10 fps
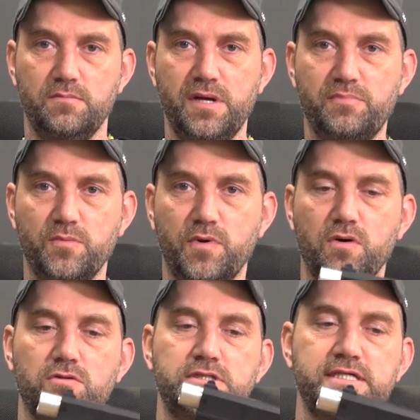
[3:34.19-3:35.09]

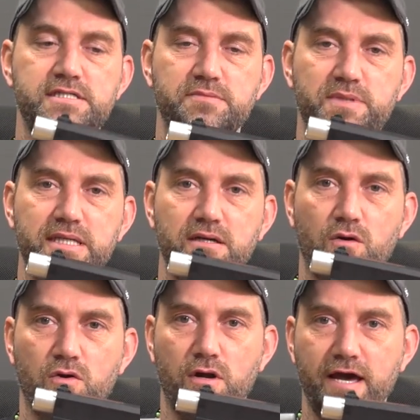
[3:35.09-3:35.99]
Pepperball TCP
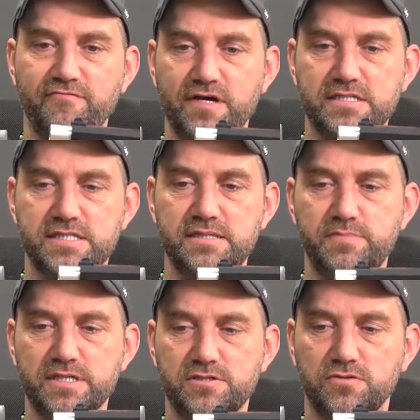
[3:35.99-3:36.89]
or FSC
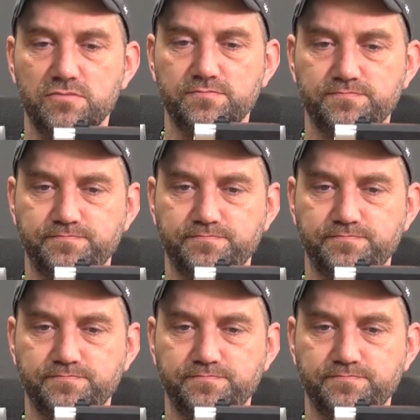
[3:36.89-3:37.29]
pistol.